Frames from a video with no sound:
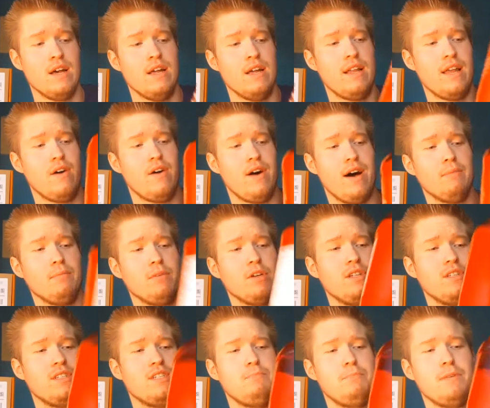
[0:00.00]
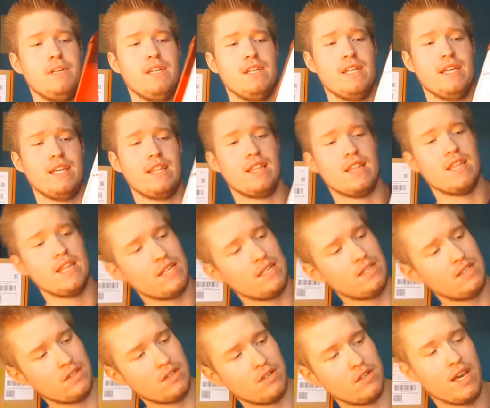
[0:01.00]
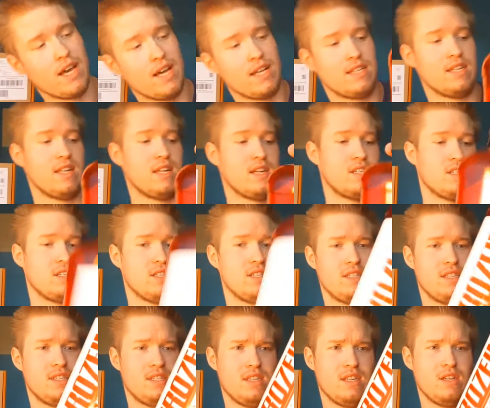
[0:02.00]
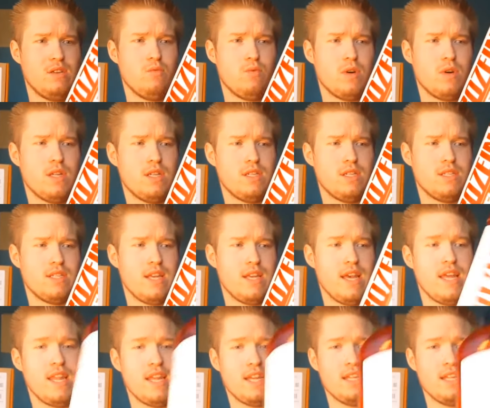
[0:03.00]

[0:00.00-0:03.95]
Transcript: Now, I'm gonna spin it like this so you guys can actually see what is in